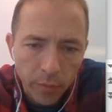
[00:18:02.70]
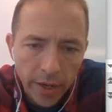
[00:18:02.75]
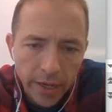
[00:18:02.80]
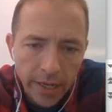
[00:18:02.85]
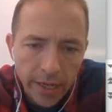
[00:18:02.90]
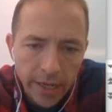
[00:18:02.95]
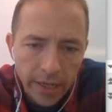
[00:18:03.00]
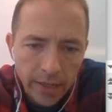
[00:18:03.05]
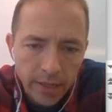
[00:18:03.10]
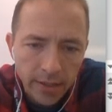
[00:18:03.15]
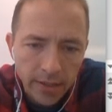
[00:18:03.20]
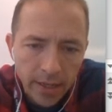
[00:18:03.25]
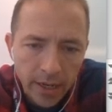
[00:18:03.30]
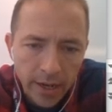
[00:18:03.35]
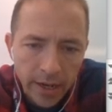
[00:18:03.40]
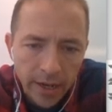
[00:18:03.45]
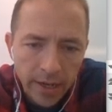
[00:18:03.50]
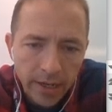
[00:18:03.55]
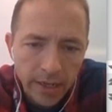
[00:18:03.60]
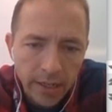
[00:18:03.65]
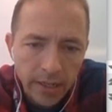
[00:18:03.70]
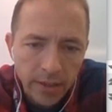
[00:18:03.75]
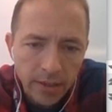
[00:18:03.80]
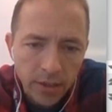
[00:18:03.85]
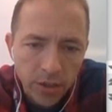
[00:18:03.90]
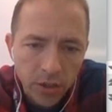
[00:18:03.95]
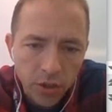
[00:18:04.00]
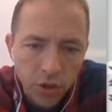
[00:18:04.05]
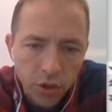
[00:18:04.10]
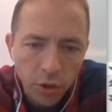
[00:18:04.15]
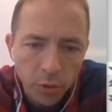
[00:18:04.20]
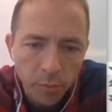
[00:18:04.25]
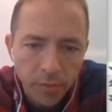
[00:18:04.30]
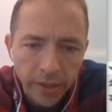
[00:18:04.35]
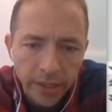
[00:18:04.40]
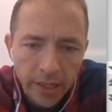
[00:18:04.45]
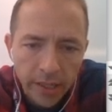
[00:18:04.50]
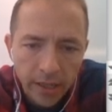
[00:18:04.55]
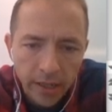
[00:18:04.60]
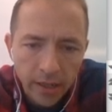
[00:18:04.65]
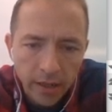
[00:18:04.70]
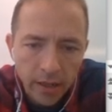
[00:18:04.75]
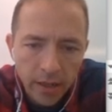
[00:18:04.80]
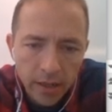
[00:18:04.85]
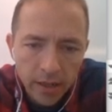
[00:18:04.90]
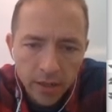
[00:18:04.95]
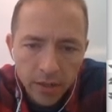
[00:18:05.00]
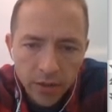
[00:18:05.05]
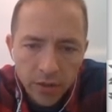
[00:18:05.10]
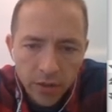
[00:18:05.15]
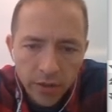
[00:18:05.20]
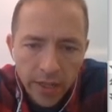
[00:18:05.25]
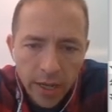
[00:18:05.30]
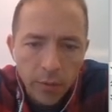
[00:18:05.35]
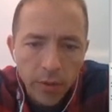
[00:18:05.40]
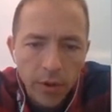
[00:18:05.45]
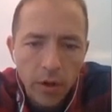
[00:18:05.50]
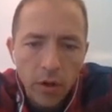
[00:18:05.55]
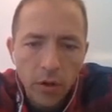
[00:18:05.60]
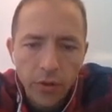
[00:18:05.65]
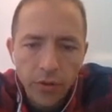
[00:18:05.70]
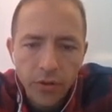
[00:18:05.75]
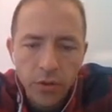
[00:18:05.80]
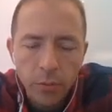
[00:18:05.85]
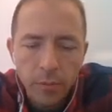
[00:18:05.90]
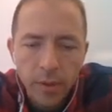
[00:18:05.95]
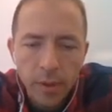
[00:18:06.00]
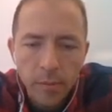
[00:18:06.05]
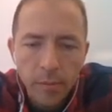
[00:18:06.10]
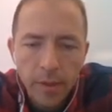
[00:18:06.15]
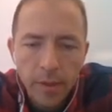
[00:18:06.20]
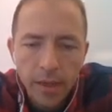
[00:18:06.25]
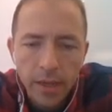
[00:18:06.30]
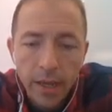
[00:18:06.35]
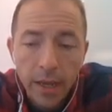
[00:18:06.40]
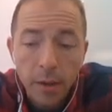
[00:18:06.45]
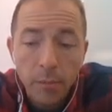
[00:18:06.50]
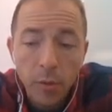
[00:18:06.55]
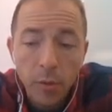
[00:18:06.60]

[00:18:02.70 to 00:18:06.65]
right-hand side is a duplicate, so that would also be big A.